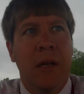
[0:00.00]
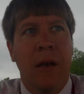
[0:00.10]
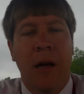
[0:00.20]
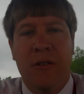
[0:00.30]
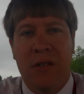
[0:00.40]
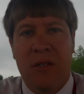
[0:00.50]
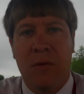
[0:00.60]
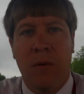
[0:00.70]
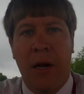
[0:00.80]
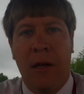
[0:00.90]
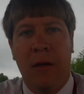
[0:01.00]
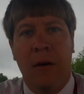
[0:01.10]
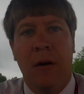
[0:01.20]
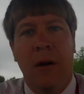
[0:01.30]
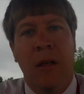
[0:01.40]
it, not just a
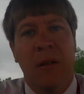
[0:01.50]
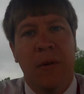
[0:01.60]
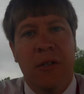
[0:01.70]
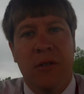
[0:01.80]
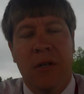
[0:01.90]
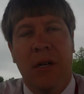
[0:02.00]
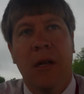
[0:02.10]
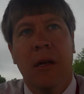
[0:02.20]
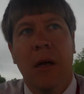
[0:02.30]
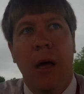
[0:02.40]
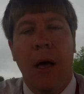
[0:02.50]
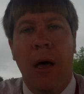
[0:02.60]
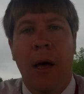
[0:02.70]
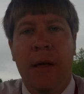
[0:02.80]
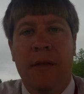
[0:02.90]
regular elementary
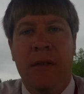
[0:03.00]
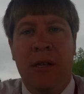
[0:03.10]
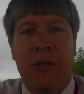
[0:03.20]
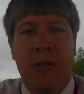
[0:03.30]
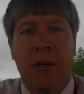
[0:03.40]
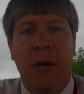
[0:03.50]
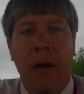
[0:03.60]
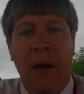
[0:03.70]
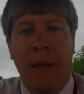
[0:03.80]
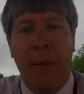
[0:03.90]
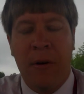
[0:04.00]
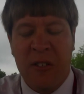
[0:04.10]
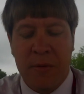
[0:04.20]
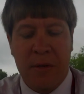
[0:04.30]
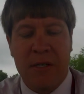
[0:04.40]
teacher. And that
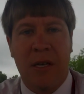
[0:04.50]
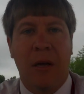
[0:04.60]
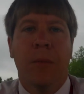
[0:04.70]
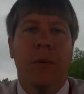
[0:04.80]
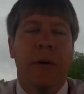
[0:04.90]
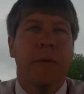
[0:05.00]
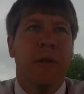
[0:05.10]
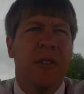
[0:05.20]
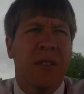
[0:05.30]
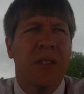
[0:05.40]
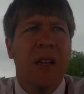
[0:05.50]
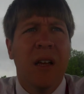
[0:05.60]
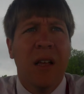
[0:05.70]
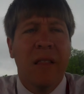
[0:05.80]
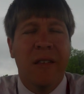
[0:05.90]
brings me to my second point, which is
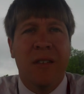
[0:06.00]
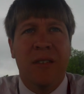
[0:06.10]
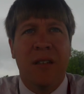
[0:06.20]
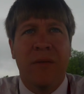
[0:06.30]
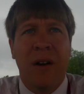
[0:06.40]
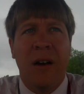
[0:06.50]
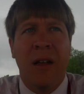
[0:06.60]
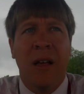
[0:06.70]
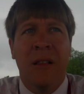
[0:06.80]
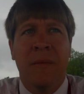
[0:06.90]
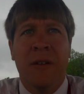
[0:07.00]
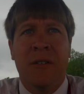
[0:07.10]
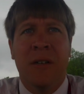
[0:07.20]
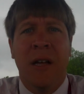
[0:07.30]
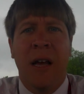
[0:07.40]
this is a very
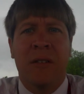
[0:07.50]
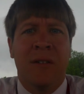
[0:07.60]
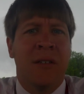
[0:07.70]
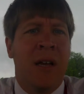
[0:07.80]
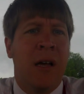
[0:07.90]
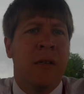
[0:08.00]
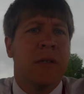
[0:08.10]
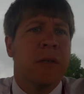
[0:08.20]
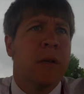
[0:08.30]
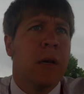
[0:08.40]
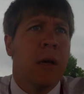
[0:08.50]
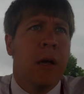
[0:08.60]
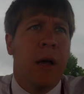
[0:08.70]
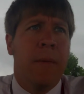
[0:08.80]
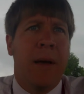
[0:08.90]
elementary exercise.
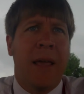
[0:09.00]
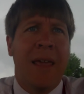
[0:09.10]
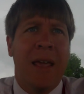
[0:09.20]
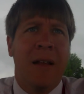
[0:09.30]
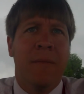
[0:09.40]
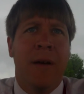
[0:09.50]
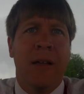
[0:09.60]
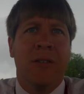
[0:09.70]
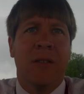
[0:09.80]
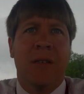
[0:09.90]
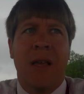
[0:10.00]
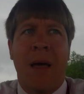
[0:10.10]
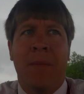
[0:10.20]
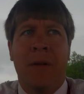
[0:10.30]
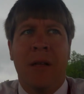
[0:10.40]
I can't imagine this
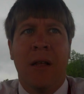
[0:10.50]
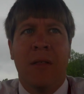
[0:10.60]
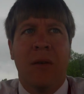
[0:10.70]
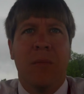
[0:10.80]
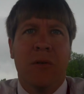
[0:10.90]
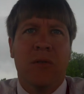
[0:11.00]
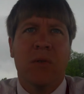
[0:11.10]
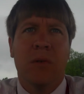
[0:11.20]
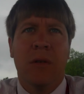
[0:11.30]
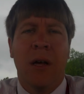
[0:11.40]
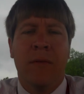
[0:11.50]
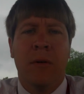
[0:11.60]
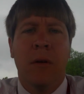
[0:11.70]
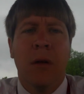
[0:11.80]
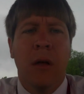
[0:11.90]
happening at the middle school level.